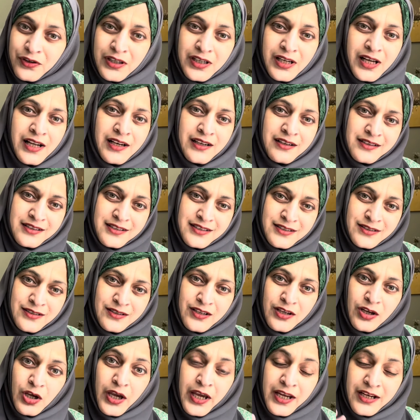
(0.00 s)
colors
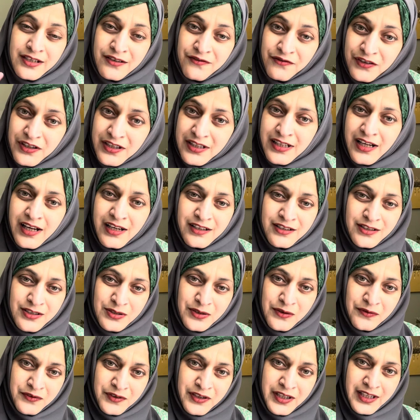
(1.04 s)
and different colors
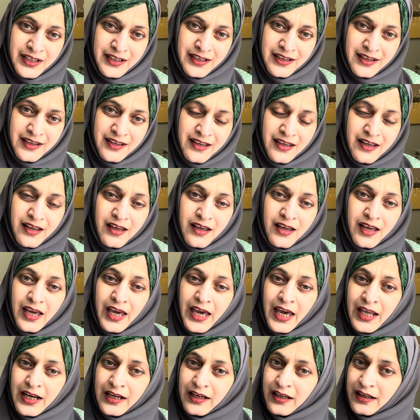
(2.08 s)
of green.
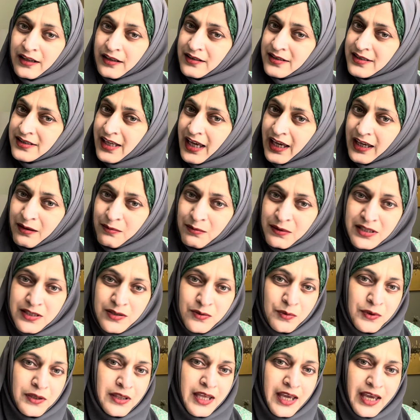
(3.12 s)
And same is
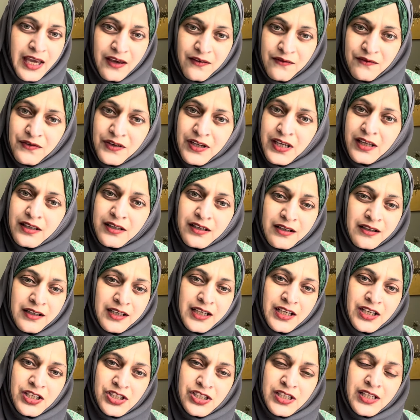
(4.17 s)
with every other
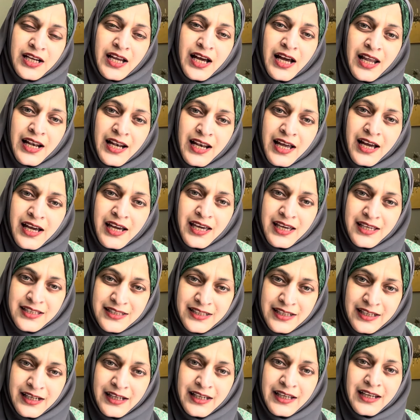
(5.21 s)
creation. Allah has
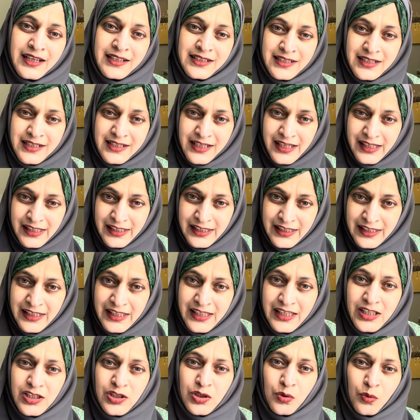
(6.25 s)
created
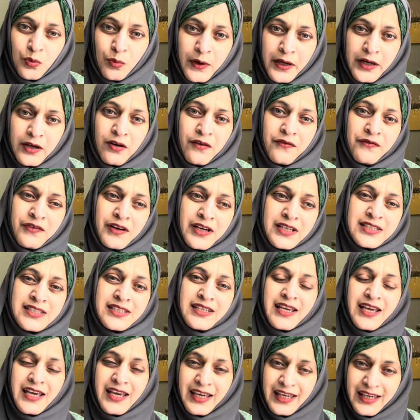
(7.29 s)
each one of us
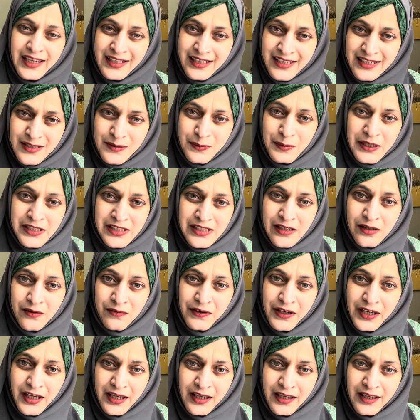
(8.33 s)
in a special
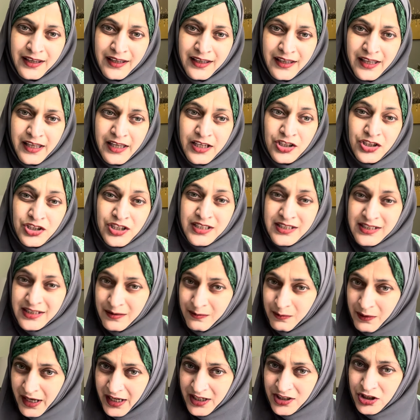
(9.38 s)
way. Just
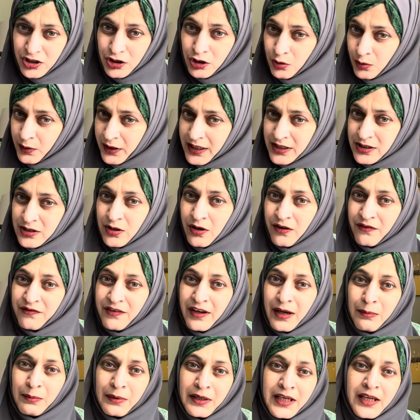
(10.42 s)
imagine, look at your
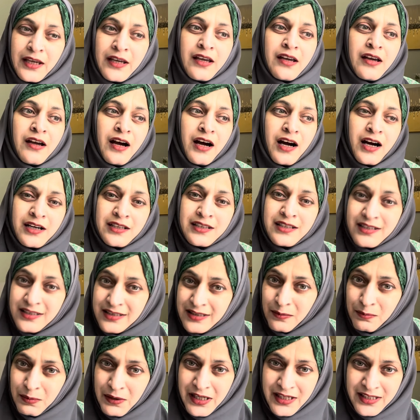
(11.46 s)
family. Are the
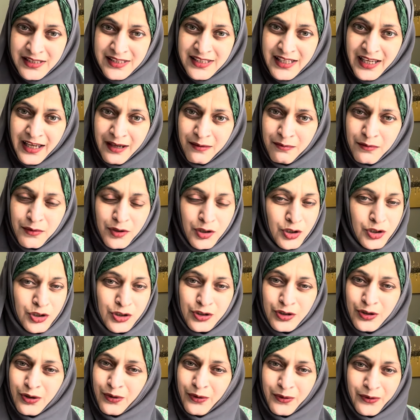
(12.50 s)
siblings same?
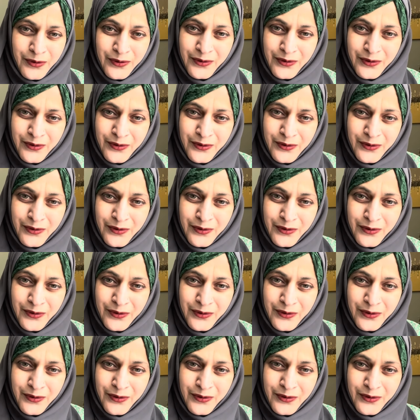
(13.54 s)
No.